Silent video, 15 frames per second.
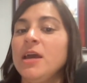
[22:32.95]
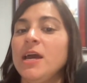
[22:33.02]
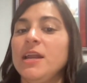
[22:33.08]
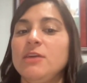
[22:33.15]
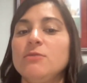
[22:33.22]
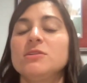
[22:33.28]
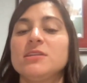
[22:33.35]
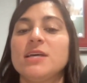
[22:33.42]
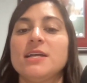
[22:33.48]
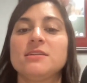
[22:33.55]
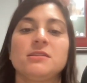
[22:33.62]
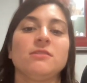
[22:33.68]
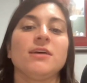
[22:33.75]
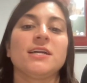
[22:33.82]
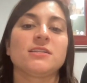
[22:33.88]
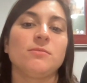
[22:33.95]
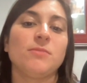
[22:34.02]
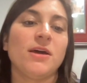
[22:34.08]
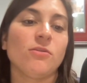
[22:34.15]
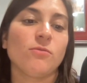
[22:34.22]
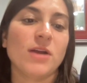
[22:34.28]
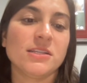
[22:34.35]
And he was then selected
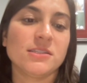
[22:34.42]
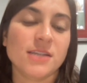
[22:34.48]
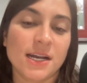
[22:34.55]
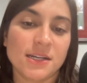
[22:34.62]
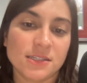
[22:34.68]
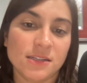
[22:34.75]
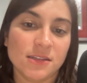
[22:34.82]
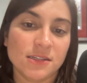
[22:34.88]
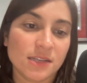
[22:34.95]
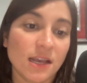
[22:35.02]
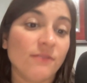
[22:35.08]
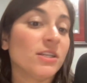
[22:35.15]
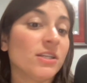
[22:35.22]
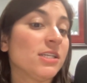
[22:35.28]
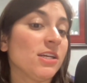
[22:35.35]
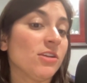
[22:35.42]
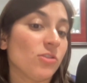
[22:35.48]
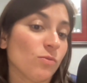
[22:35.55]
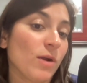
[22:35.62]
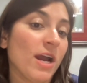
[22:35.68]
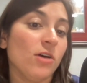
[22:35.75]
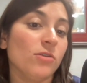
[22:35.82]
by the Red Sox in the
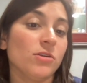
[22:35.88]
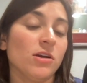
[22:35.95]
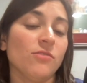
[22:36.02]
17th round